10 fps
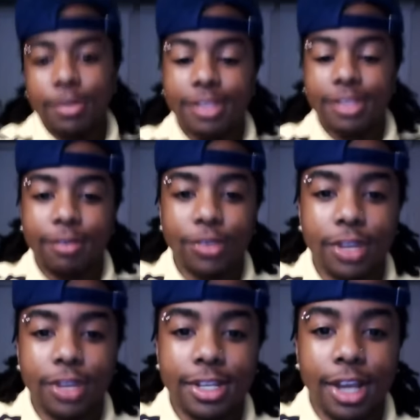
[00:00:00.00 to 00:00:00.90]
me the seven
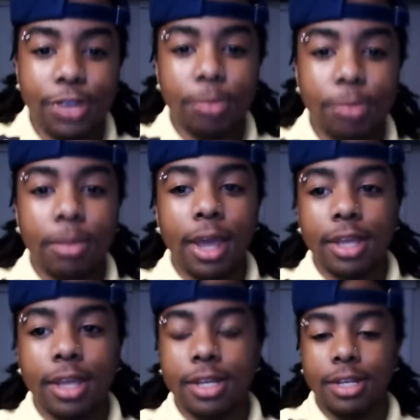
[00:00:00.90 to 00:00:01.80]
trans guys are
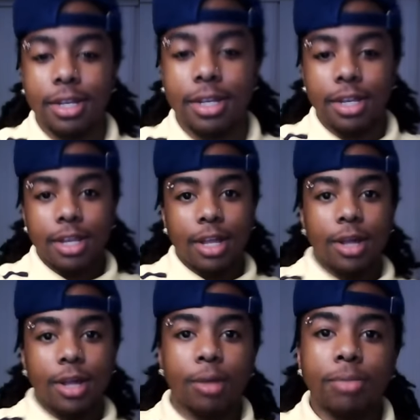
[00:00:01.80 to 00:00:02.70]
back.
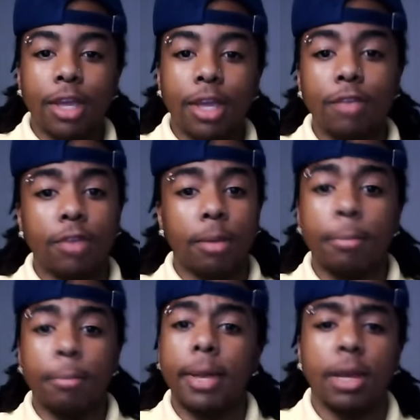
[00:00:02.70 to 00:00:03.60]
Thank you for
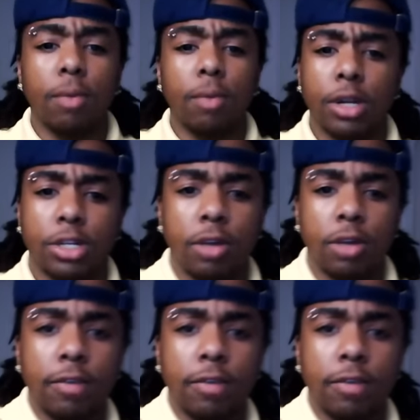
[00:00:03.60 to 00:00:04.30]
coming back and watching our